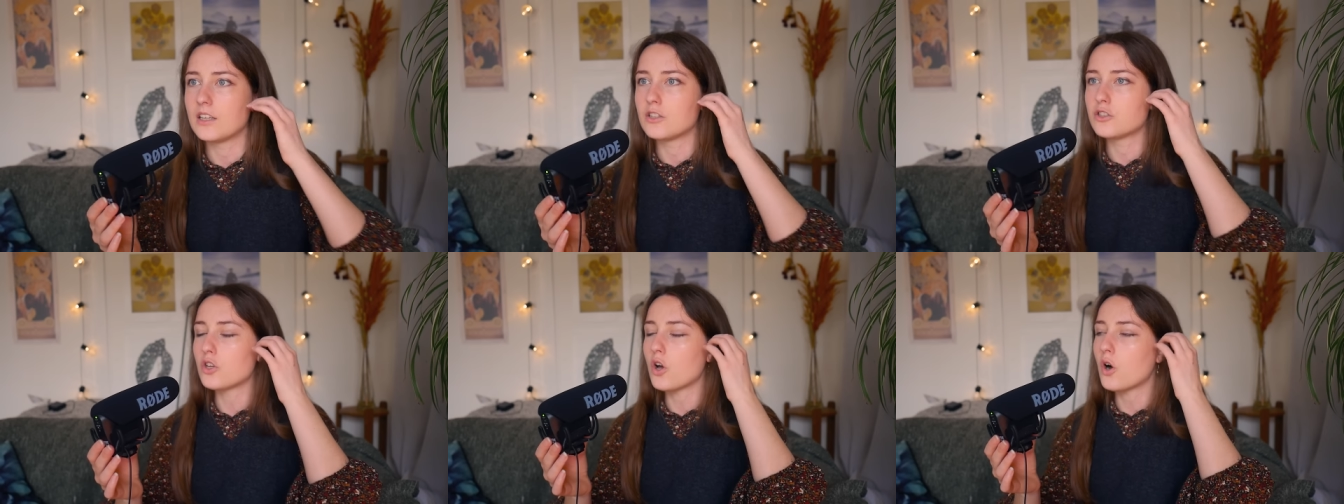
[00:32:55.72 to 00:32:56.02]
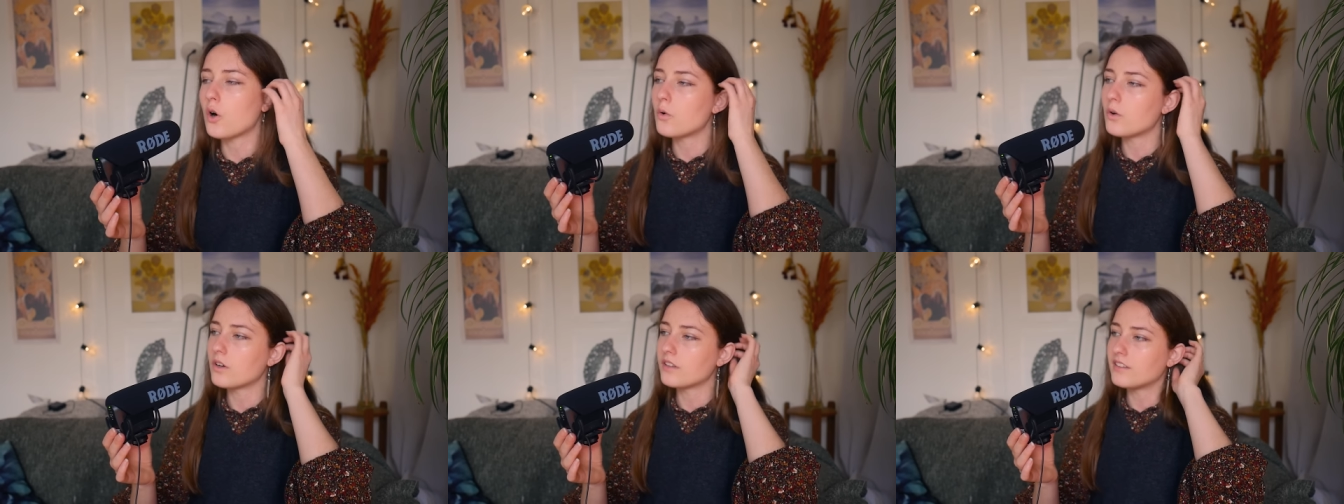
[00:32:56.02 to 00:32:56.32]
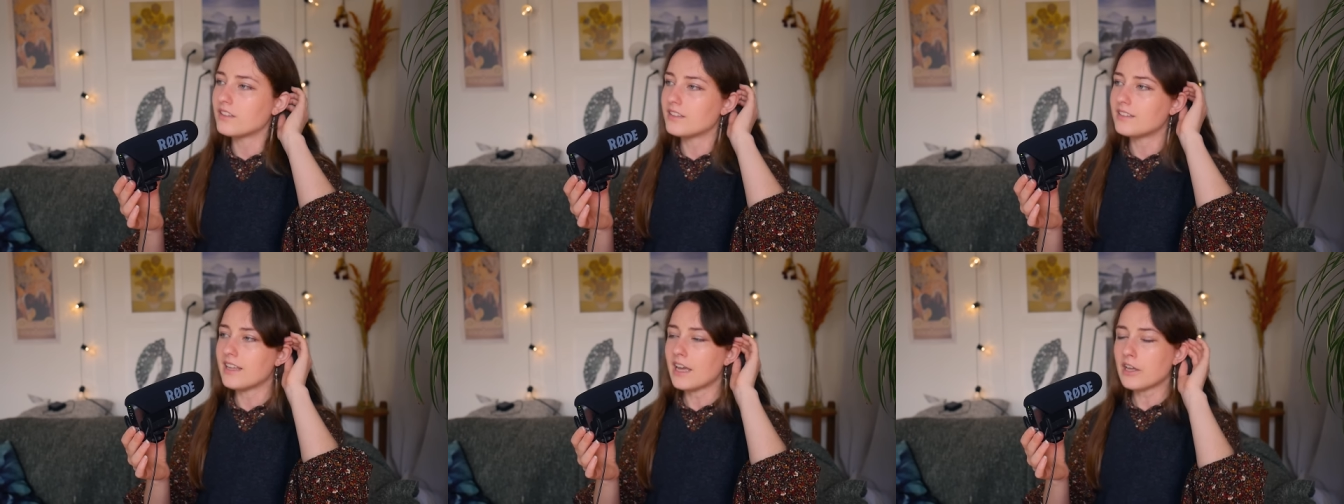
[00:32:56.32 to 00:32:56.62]
So
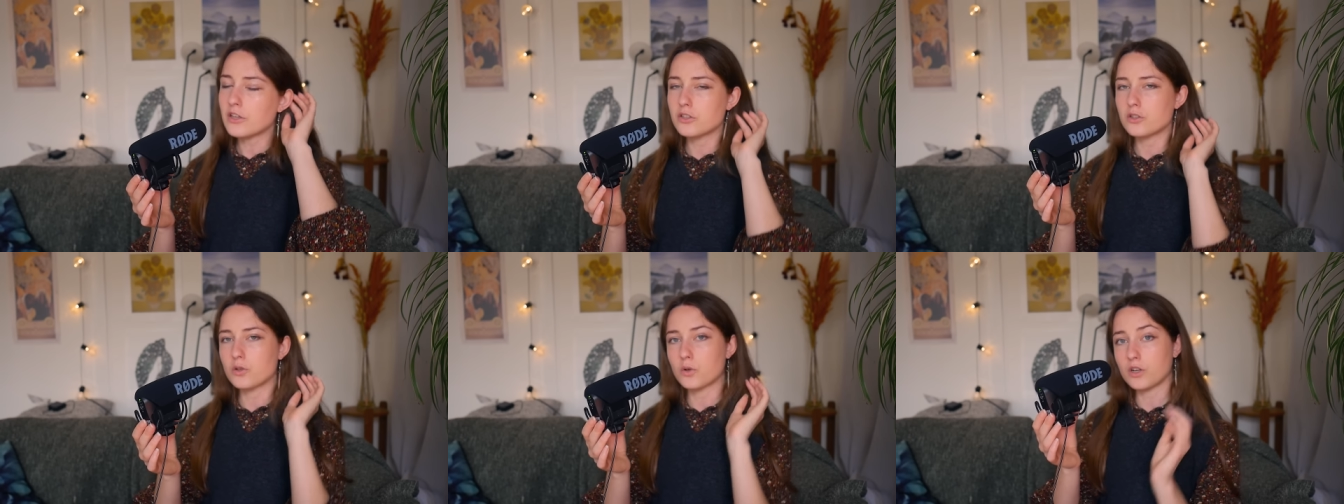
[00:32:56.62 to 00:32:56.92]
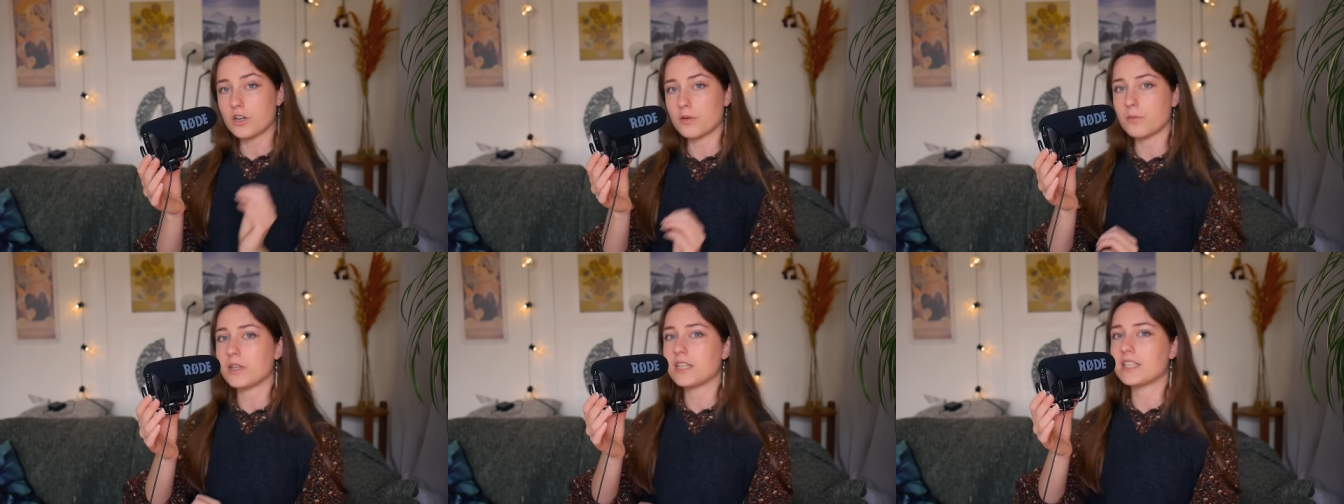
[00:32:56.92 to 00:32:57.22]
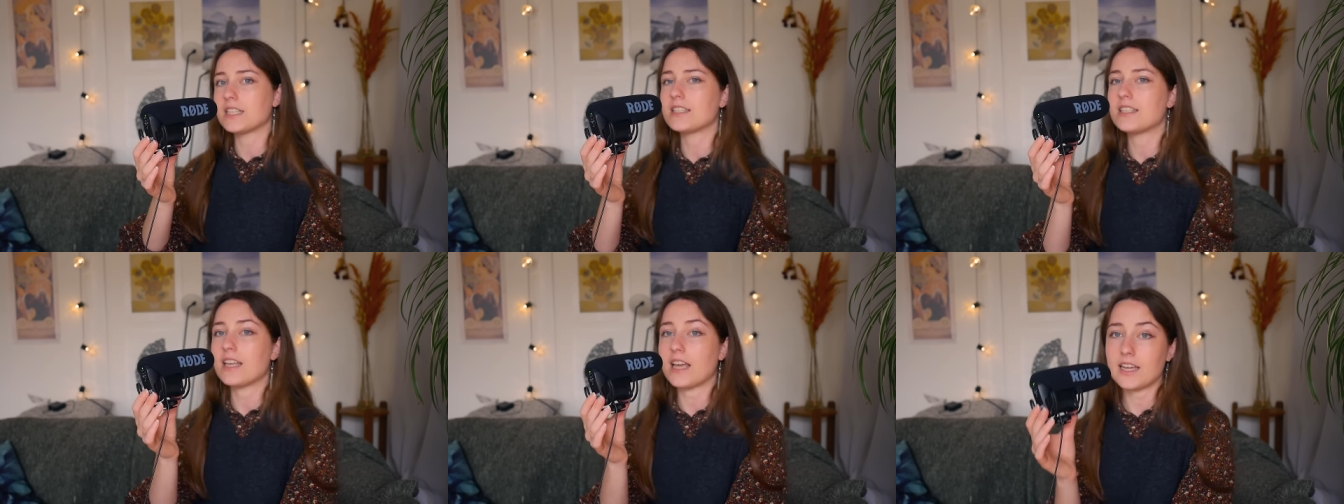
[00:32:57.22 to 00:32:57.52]
the death
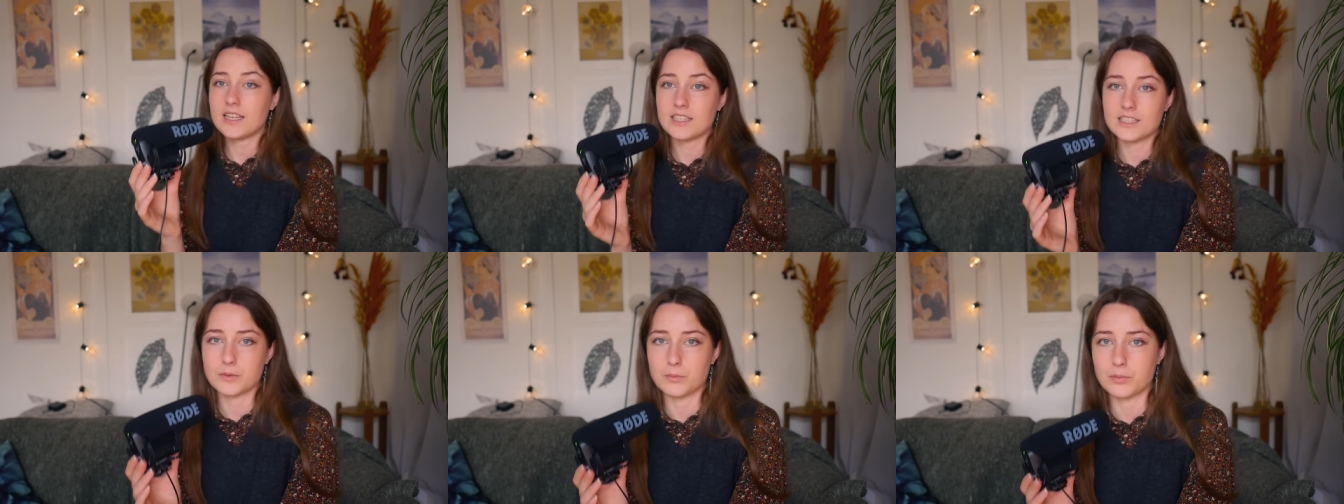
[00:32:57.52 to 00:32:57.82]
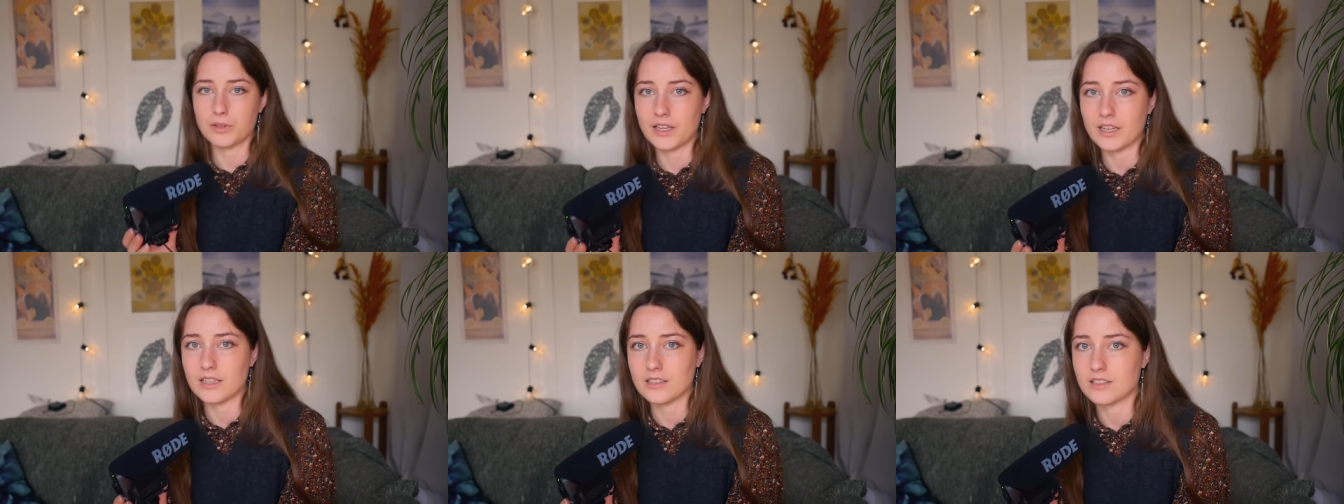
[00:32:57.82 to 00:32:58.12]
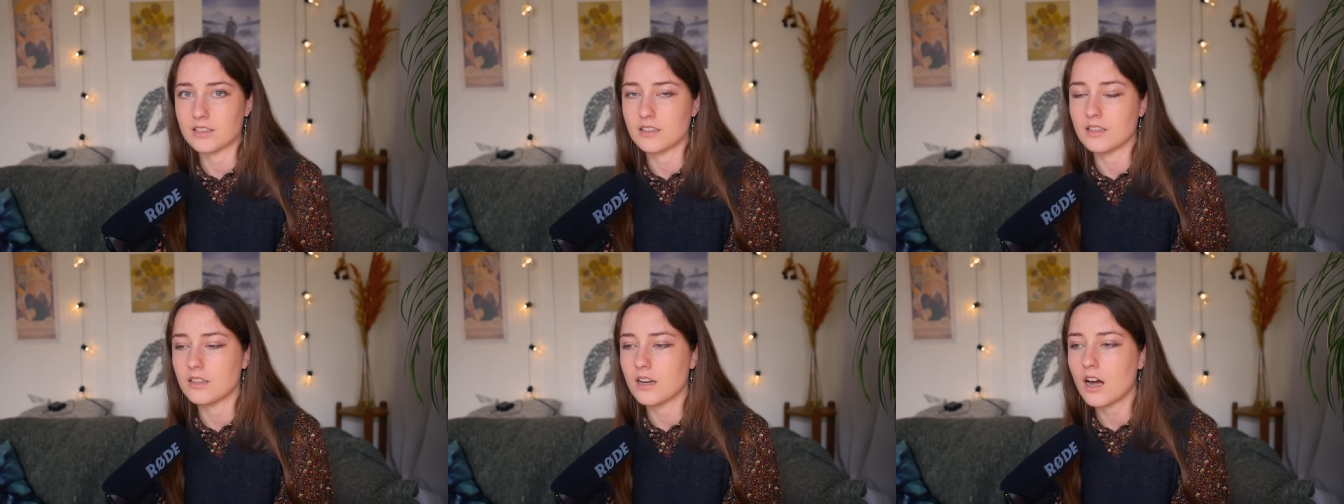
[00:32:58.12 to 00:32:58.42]
tournament takes
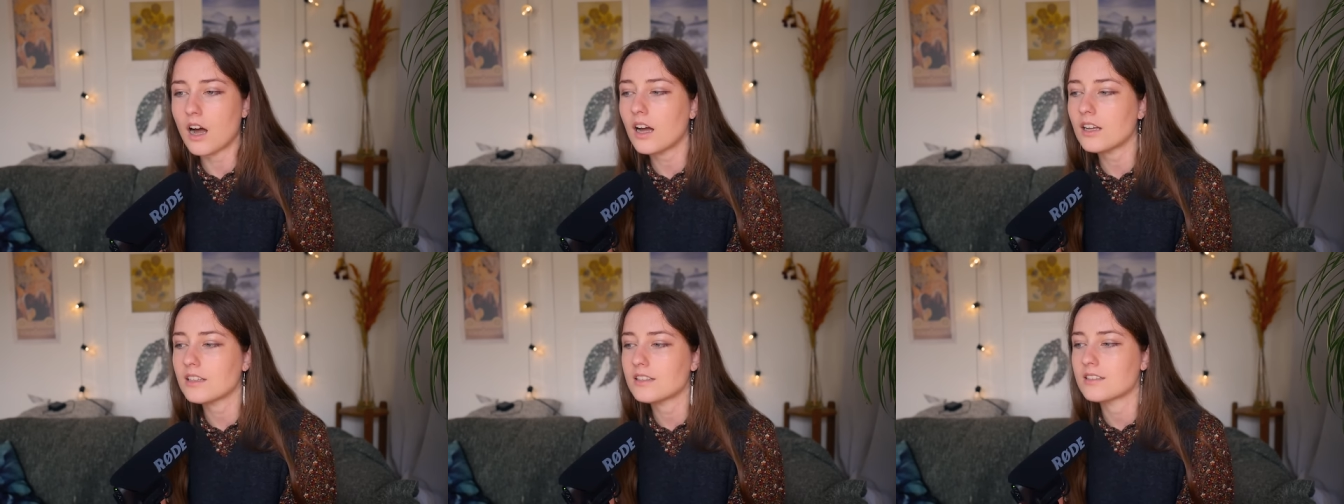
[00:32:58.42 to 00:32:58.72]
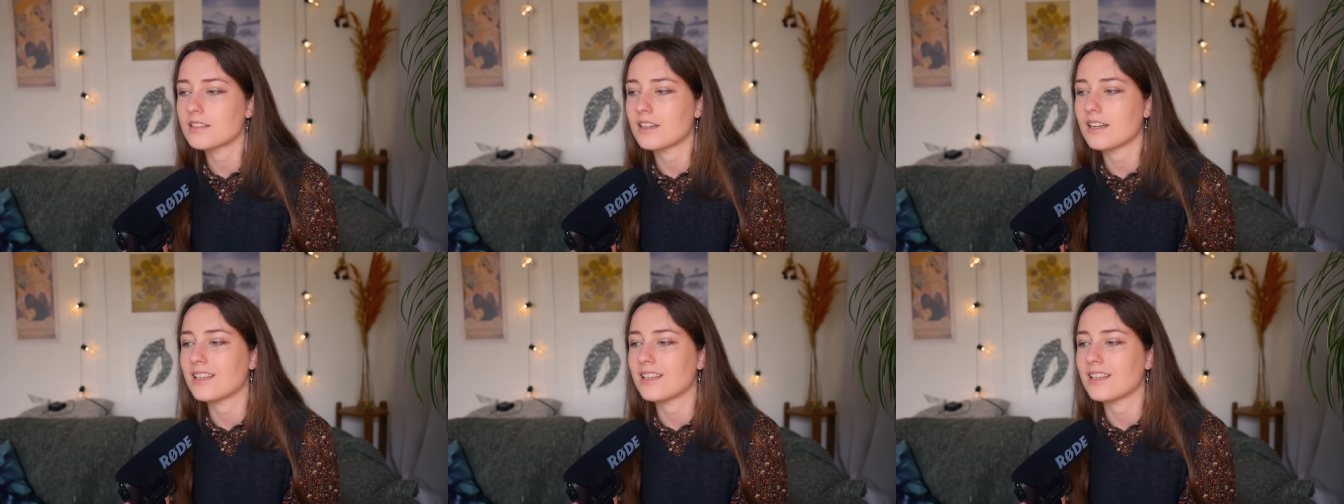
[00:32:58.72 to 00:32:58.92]
place not